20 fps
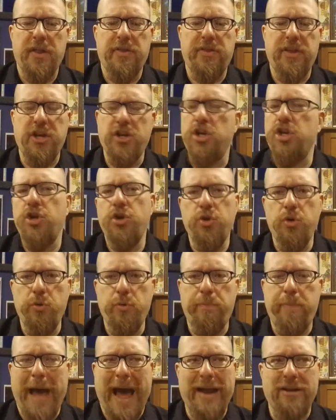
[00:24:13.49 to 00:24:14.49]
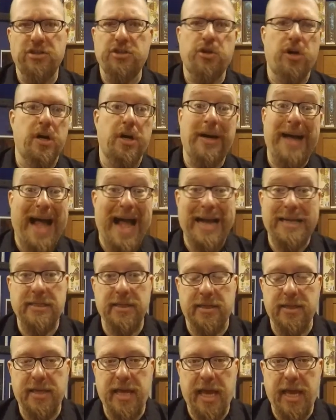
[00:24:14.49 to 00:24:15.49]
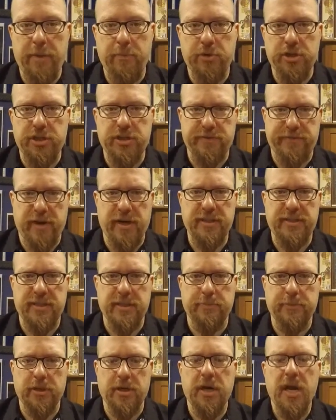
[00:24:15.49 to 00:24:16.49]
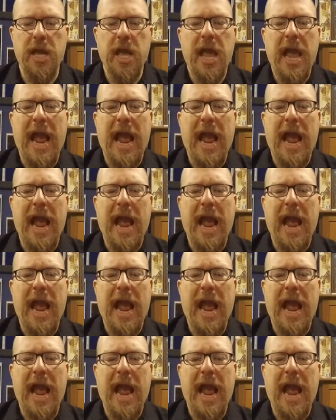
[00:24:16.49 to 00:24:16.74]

the new Battlestar Galactica game, which is very similar.